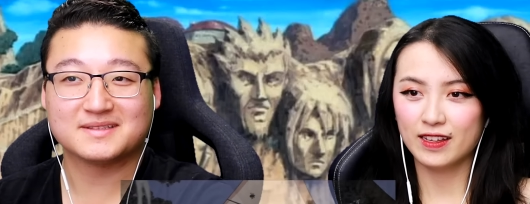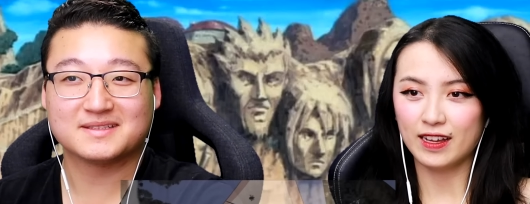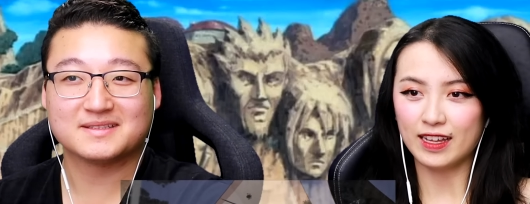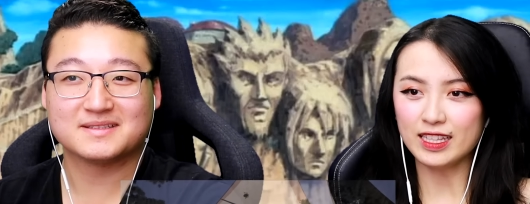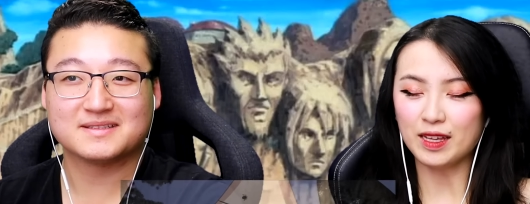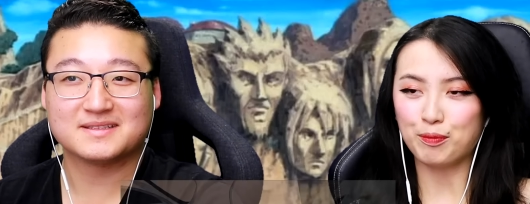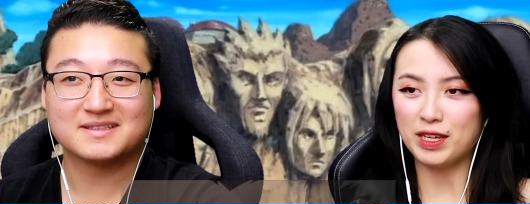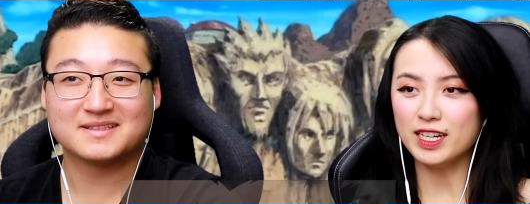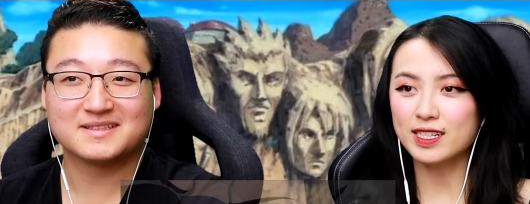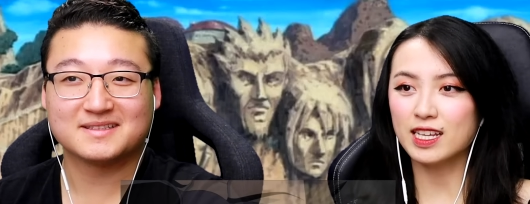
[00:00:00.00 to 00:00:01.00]
Speaker 1: think the
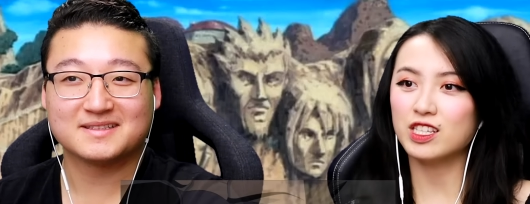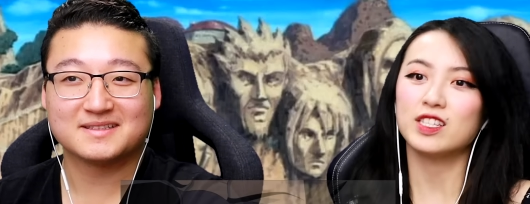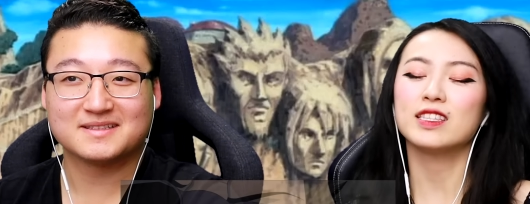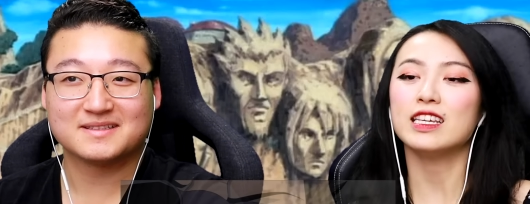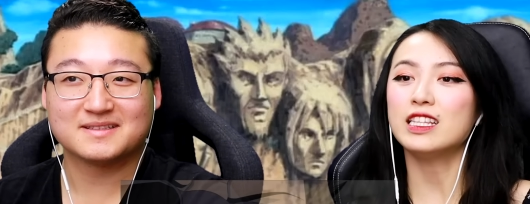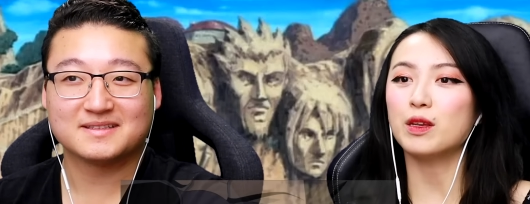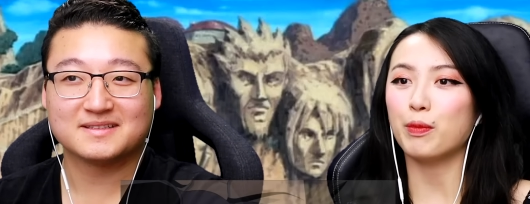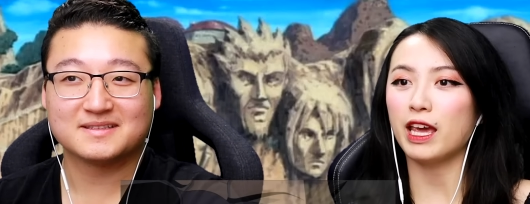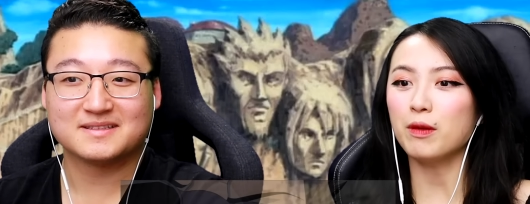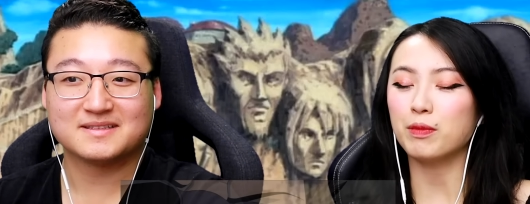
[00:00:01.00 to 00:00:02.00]
beetles can just eat the
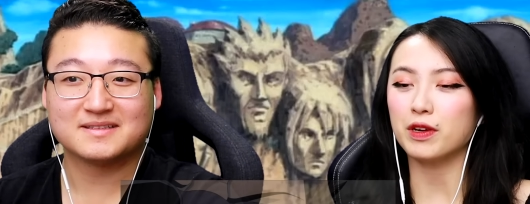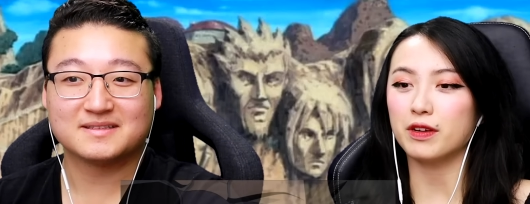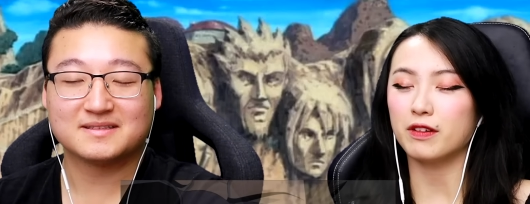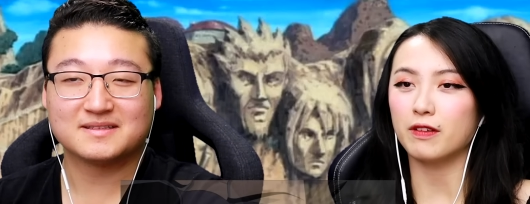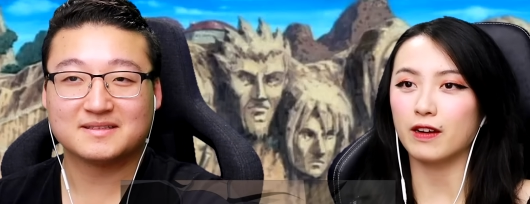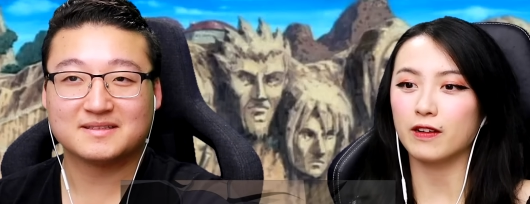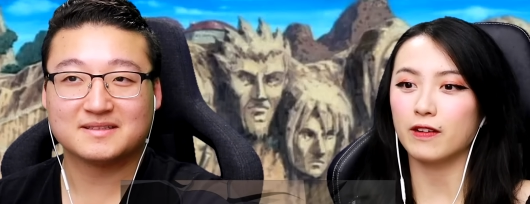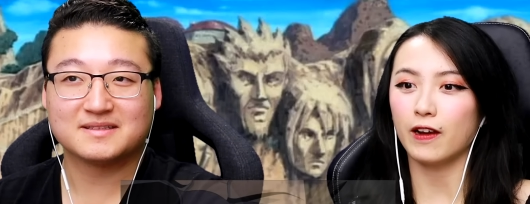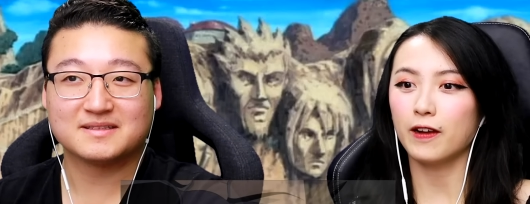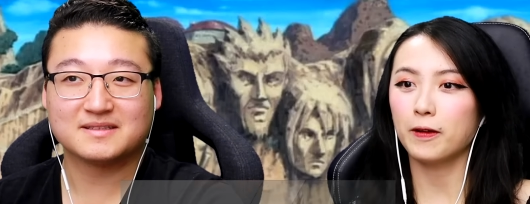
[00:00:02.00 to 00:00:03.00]
paper,
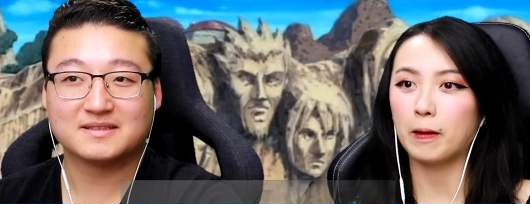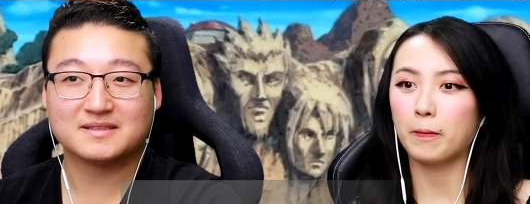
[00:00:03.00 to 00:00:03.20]
right?